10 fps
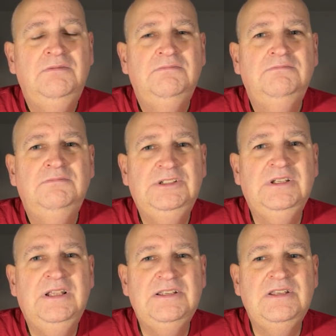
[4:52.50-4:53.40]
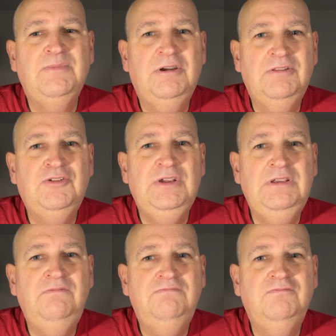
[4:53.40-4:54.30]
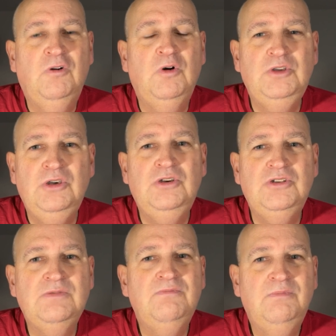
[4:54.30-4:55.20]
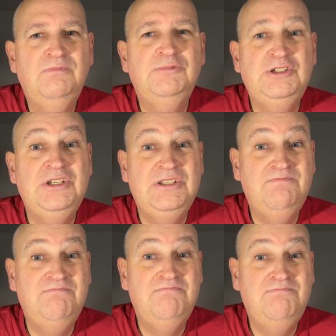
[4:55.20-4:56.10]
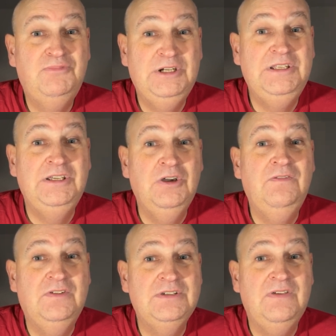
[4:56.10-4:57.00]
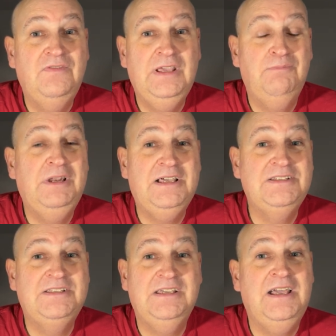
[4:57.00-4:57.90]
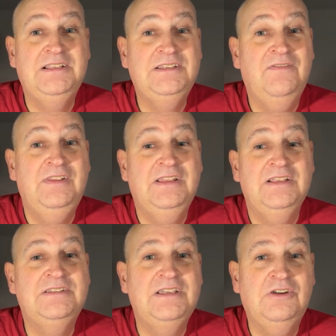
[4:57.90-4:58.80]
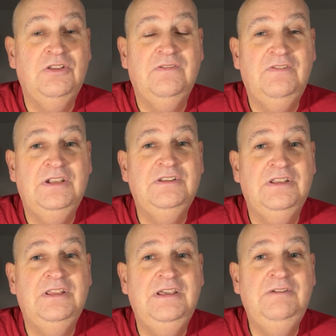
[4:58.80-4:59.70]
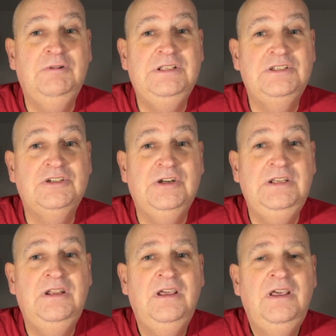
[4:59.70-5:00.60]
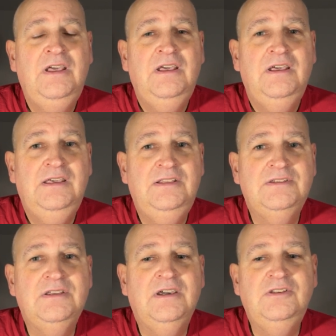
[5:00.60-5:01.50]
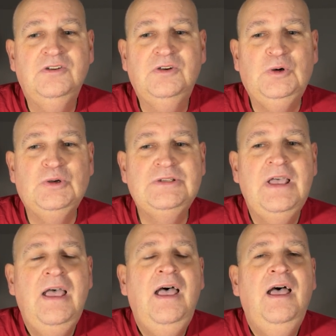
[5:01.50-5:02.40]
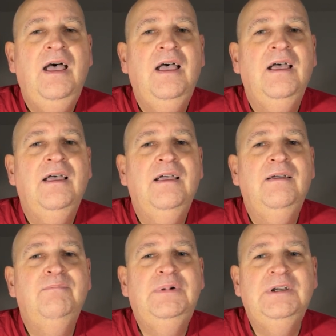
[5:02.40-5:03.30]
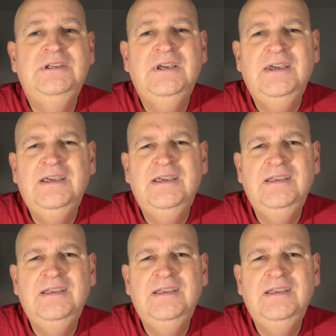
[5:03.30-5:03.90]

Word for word: must have lasted about three, four years, which is pretty good for something plastic and something that's stuck on the front of the windscreen, inside of course. But yeah,